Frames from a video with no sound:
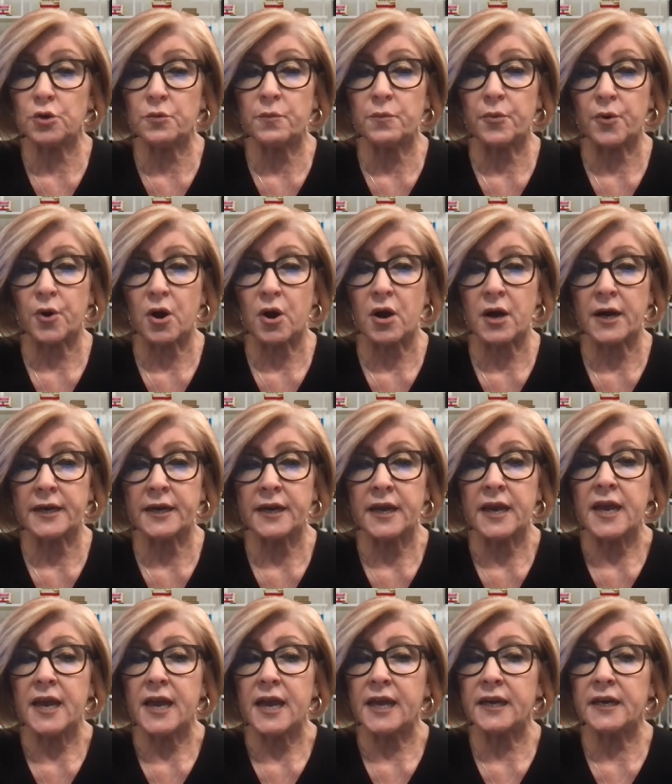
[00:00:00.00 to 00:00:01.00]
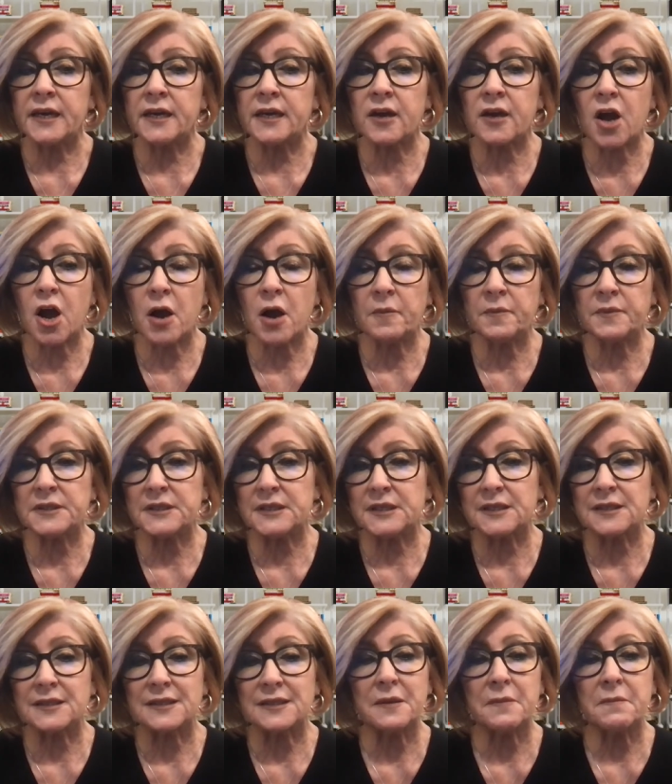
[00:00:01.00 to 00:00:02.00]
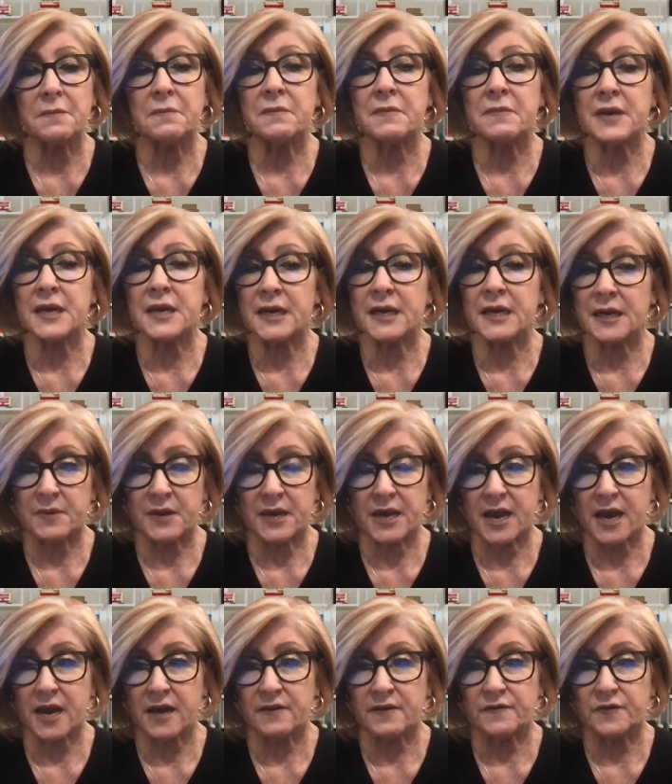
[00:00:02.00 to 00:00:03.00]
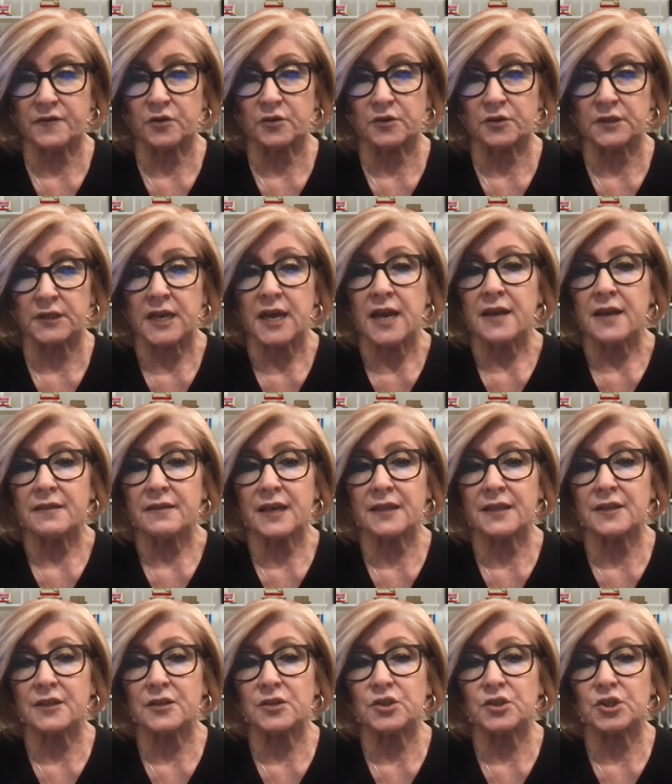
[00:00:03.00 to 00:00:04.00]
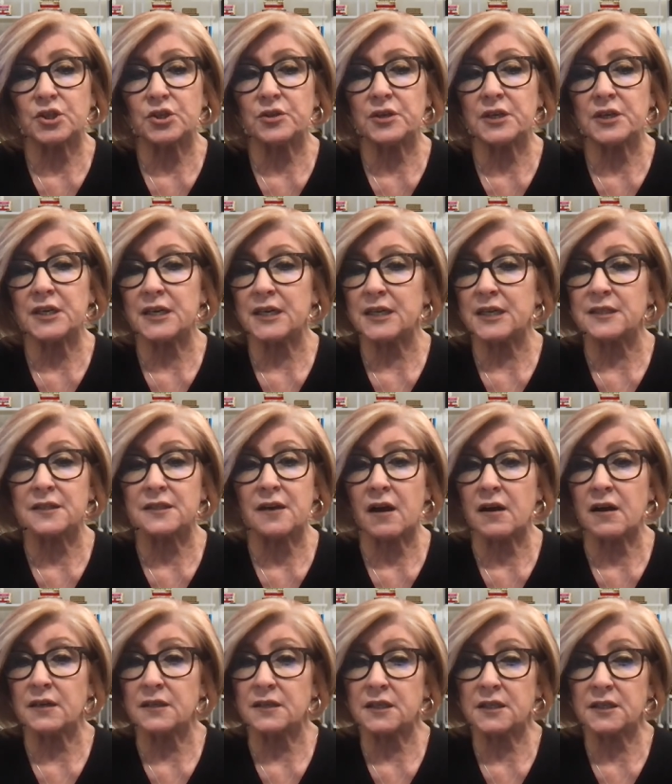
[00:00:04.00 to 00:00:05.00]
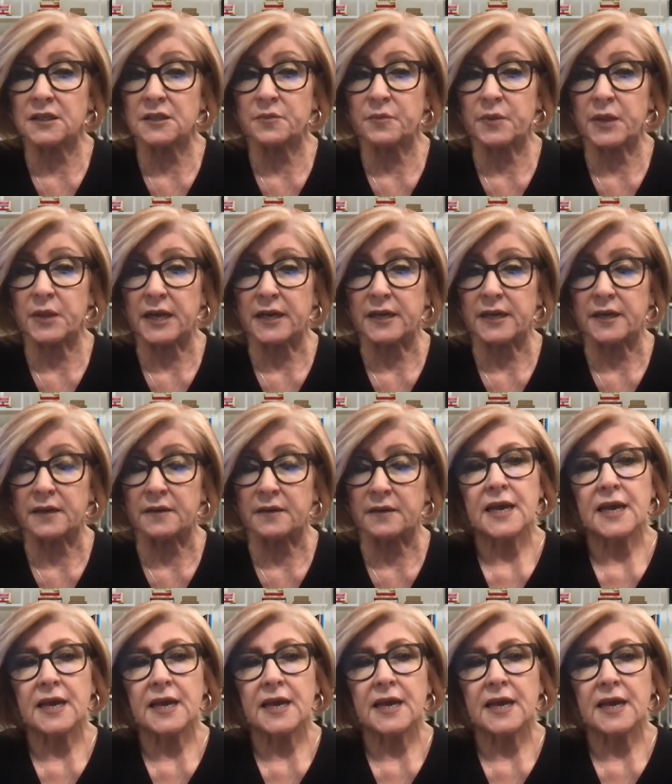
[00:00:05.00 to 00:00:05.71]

broad and encompasses many behaviors that the student is not displaying.